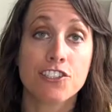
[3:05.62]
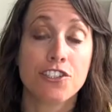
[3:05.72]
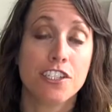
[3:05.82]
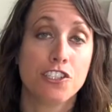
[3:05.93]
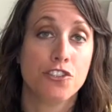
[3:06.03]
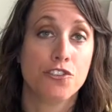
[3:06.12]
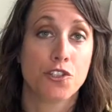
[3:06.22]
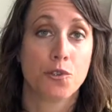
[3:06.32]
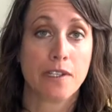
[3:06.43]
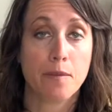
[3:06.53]
you need to choose a
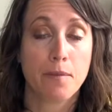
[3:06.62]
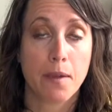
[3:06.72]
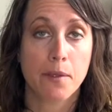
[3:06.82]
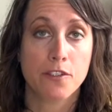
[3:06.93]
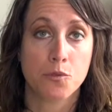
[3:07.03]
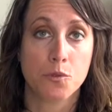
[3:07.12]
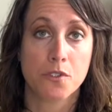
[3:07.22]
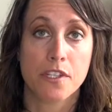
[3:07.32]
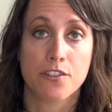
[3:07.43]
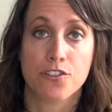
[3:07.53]
curriculum mapping tool
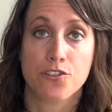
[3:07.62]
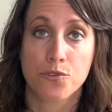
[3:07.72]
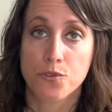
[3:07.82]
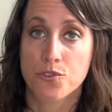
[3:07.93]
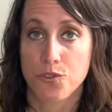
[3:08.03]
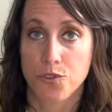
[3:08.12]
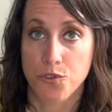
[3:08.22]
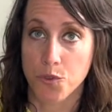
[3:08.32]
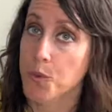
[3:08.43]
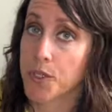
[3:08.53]
that suits
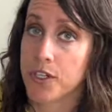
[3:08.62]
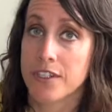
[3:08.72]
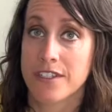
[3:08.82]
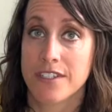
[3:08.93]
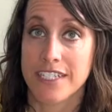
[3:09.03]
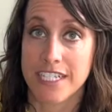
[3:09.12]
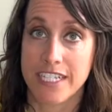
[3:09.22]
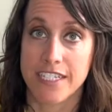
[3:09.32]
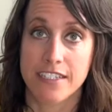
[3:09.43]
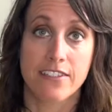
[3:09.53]
your
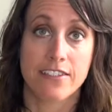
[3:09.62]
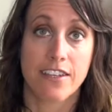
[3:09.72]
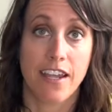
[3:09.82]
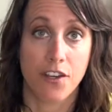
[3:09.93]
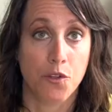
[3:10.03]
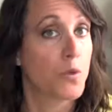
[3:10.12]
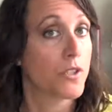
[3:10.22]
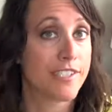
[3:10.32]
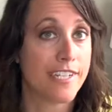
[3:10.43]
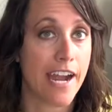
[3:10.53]
needs and your
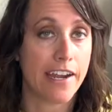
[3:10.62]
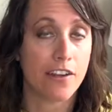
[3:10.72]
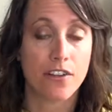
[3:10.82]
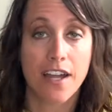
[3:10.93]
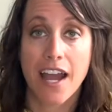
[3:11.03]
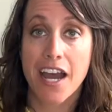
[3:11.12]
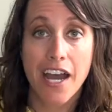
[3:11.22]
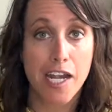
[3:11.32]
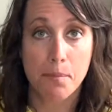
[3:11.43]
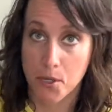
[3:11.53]
style.
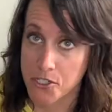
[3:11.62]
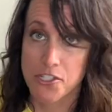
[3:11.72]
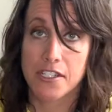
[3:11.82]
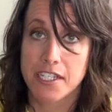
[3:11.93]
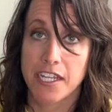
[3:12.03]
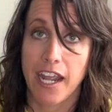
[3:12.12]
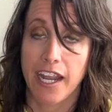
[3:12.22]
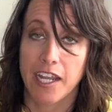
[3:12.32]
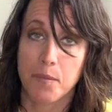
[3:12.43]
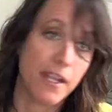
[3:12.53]
I personally
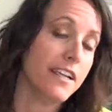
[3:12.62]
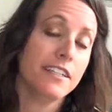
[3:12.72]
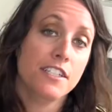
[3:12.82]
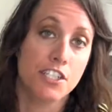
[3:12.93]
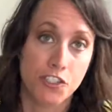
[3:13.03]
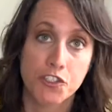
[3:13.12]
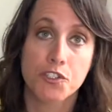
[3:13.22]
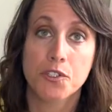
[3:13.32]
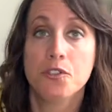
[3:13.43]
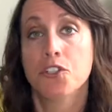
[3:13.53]
am a
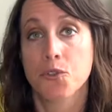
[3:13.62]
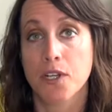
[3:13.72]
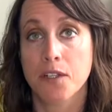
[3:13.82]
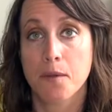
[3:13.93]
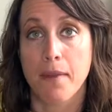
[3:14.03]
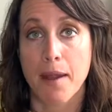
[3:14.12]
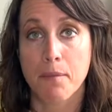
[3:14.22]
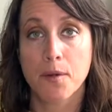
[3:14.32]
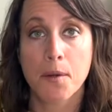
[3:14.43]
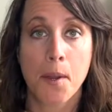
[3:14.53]
digital curriculum
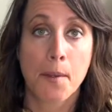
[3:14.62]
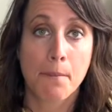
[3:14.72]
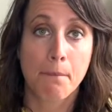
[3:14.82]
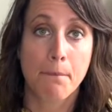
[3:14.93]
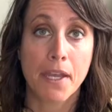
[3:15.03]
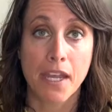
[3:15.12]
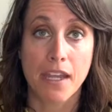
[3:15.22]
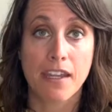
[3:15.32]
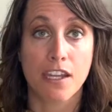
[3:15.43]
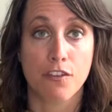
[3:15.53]
mapper,
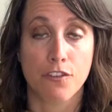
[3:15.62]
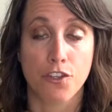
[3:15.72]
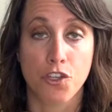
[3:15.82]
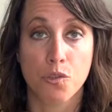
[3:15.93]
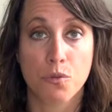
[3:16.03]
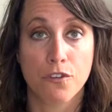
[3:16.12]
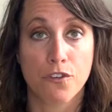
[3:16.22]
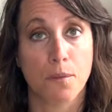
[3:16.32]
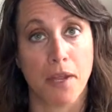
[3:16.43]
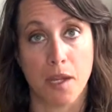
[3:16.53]
but if you
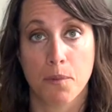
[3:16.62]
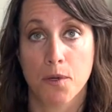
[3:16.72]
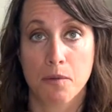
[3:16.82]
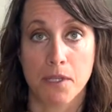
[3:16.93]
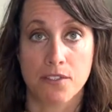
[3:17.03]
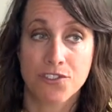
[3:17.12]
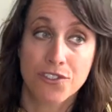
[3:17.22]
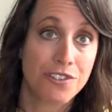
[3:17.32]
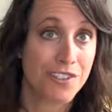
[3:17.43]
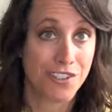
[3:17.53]
prefer paper and
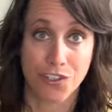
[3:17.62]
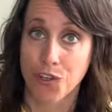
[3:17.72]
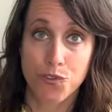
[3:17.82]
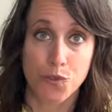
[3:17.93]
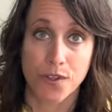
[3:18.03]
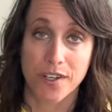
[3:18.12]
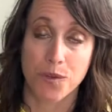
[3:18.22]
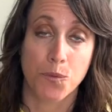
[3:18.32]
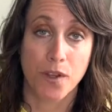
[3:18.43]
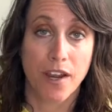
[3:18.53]
pencil, go for it.
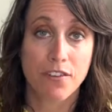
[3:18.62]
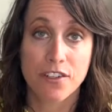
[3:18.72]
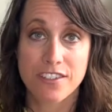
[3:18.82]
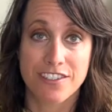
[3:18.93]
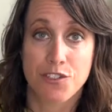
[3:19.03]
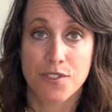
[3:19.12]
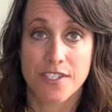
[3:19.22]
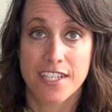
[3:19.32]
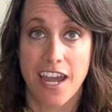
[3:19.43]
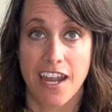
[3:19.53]
Whatever you
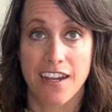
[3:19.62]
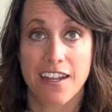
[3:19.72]
decide.